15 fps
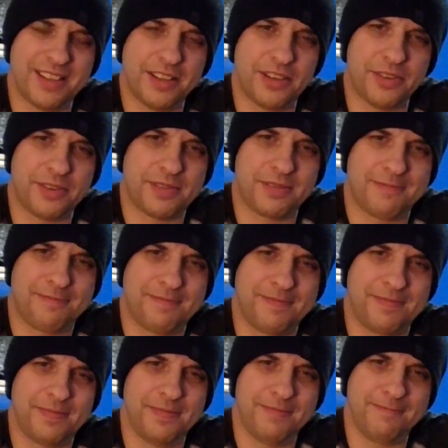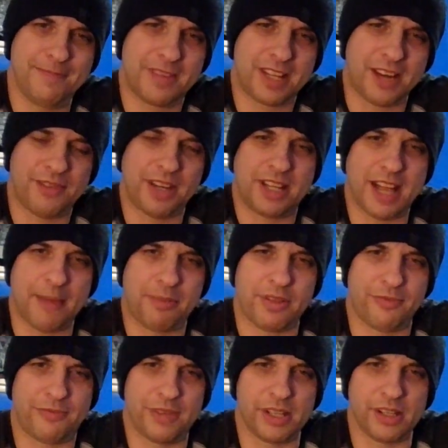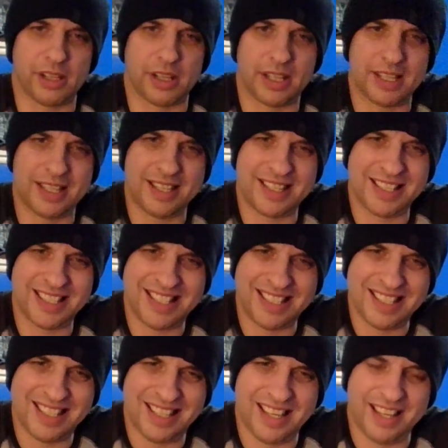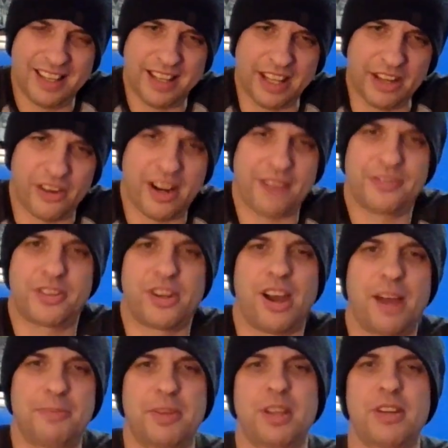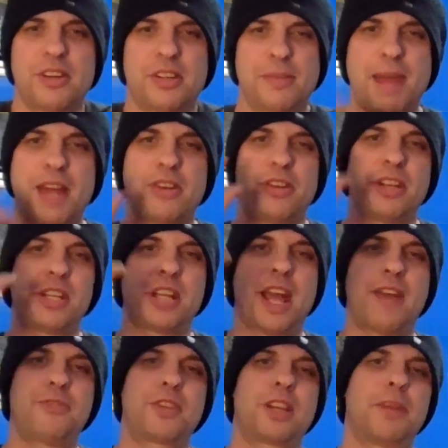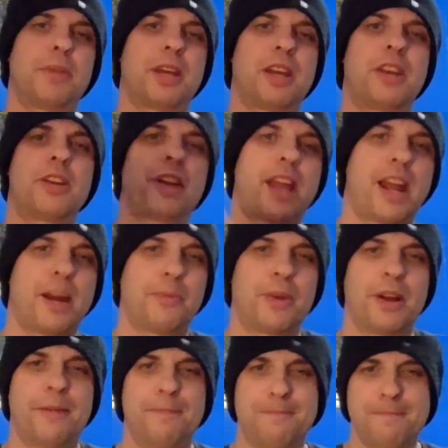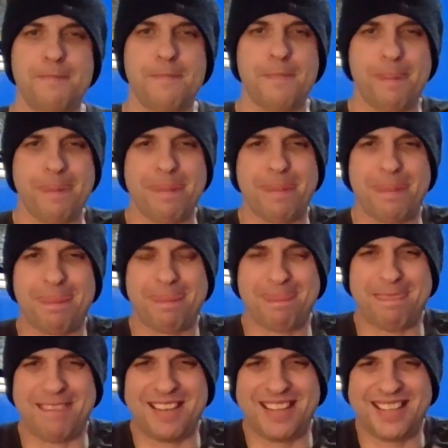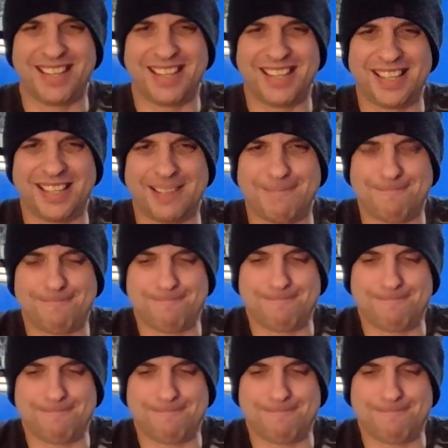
it's kind of a depth of field thing. Your f stops. You can just imagine all these f's coming into your camera, and